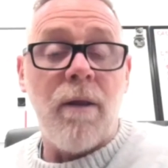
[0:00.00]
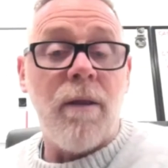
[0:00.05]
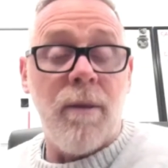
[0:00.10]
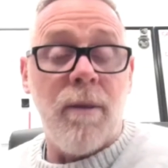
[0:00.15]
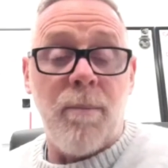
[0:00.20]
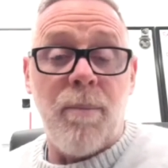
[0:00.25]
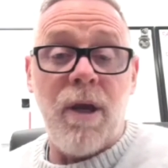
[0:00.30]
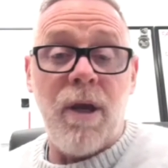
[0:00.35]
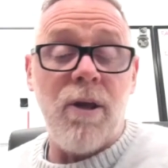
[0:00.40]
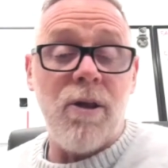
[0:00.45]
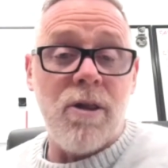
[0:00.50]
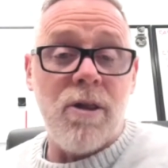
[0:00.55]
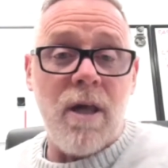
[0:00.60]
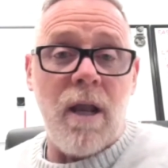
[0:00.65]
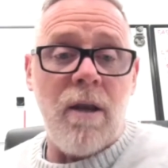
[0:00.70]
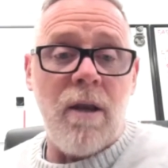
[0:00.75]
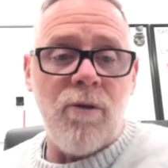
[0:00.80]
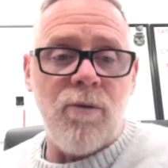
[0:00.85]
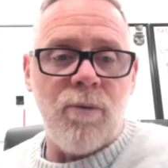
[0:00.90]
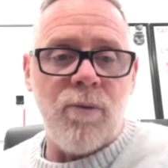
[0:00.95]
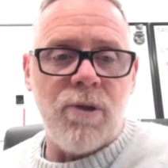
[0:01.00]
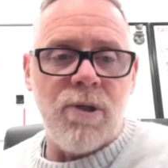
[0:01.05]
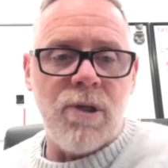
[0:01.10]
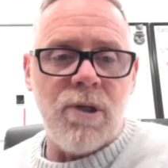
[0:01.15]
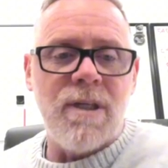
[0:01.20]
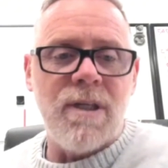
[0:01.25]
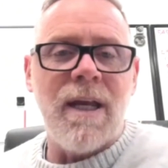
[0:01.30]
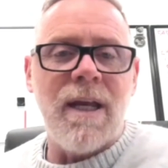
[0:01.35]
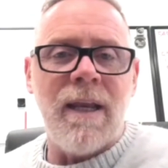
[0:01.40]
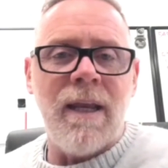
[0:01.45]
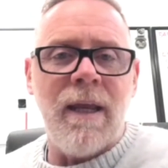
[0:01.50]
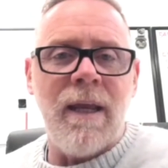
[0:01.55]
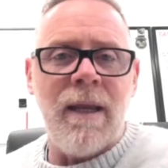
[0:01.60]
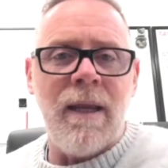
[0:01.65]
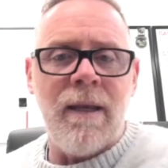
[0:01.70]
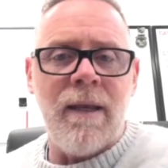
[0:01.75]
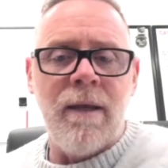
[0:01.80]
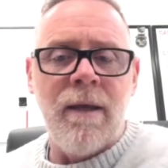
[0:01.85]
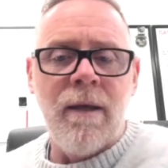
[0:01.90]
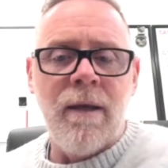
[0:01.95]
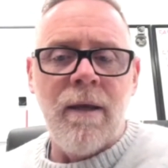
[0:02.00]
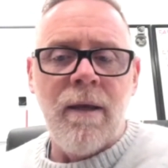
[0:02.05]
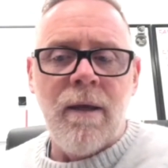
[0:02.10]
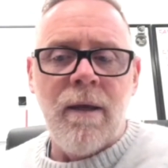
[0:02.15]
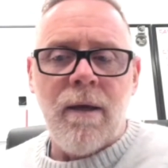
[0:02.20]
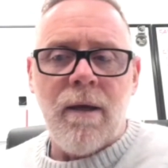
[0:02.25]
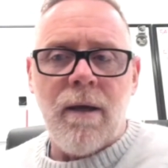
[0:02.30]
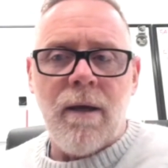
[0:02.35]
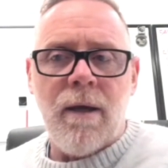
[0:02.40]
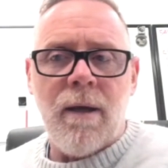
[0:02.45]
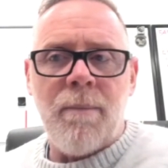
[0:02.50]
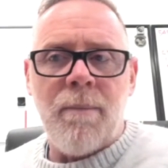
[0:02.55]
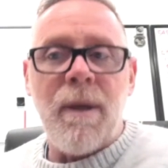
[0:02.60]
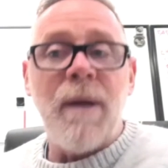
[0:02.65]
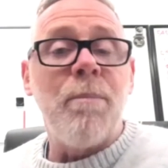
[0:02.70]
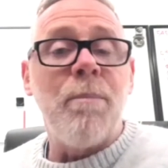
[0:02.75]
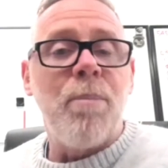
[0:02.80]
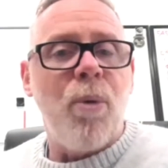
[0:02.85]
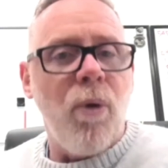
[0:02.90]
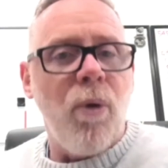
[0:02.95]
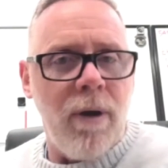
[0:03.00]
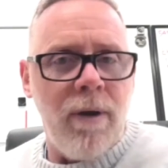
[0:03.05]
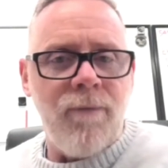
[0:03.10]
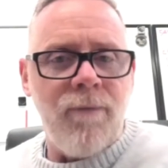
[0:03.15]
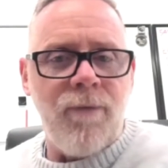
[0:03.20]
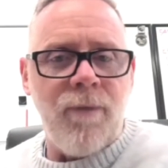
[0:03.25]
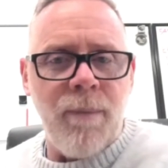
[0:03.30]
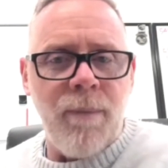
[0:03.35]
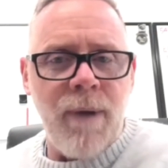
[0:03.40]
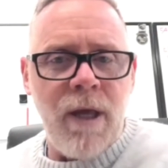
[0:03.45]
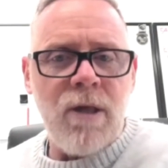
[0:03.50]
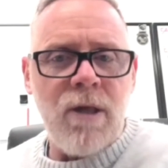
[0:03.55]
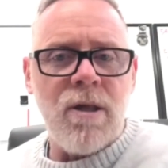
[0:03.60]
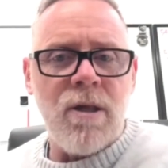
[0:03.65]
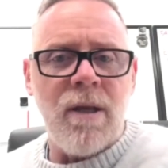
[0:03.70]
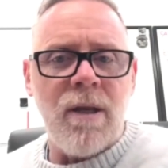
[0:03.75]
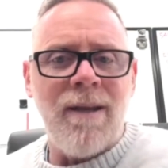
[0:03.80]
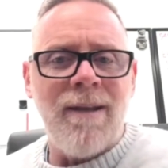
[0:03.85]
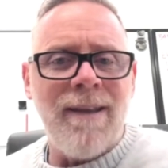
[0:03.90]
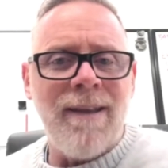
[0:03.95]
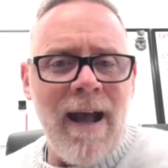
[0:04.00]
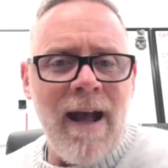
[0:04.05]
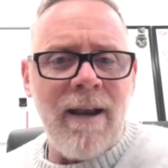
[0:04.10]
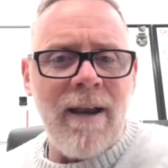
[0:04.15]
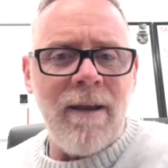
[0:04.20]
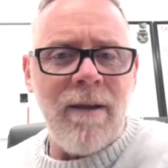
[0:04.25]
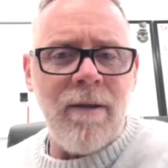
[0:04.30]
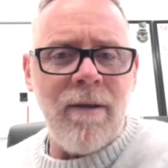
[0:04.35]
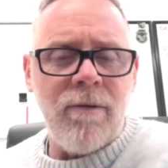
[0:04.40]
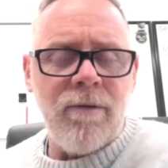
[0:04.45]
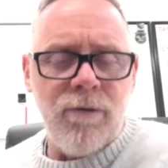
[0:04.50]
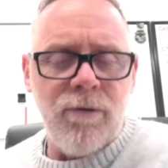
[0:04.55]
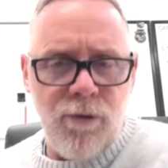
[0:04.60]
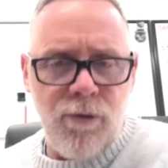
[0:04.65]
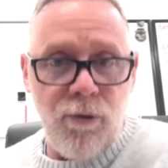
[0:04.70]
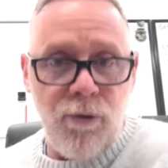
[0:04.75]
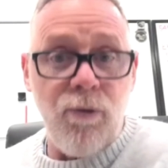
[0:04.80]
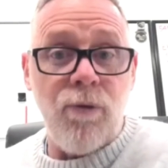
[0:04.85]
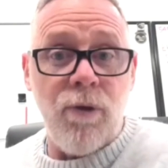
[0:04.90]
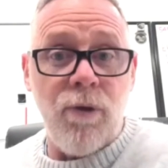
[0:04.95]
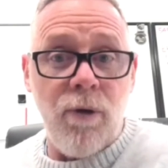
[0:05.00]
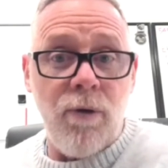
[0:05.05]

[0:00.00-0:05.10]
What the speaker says: The biggest challenge was just getting important information and data to